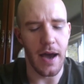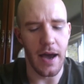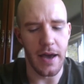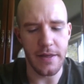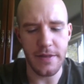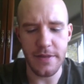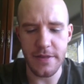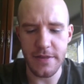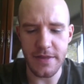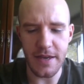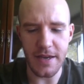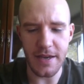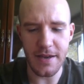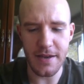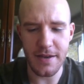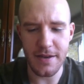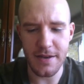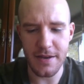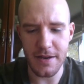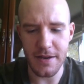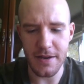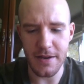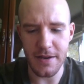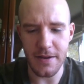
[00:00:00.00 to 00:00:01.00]
I think
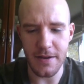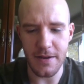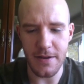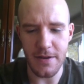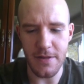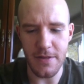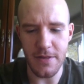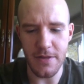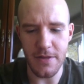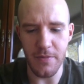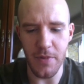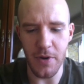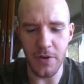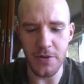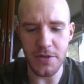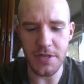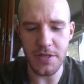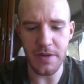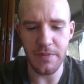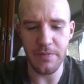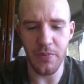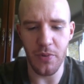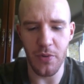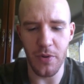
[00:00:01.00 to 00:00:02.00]
the most
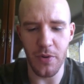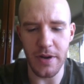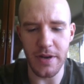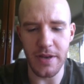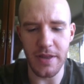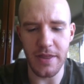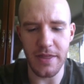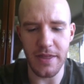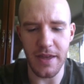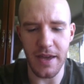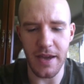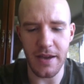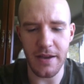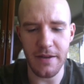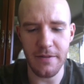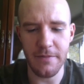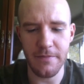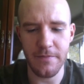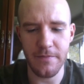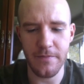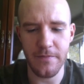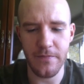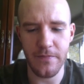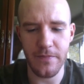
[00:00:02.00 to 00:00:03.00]
important
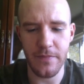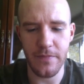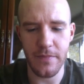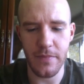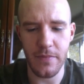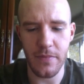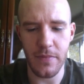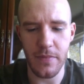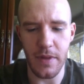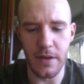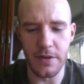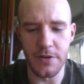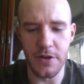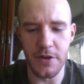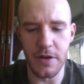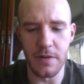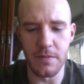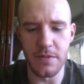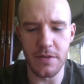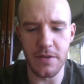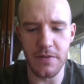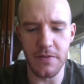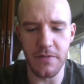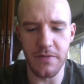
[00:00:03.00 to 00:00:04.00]
thing in
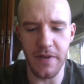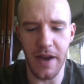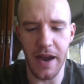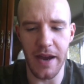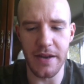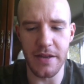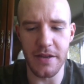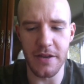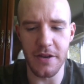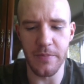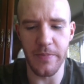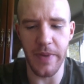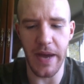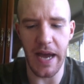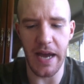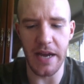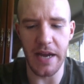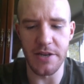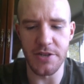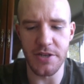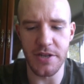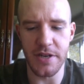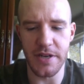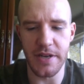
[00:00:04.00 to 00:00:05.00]
terms of finding your
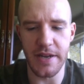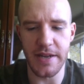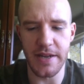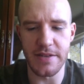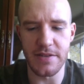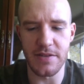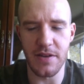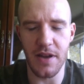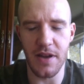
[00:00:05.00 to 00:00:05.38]
passion is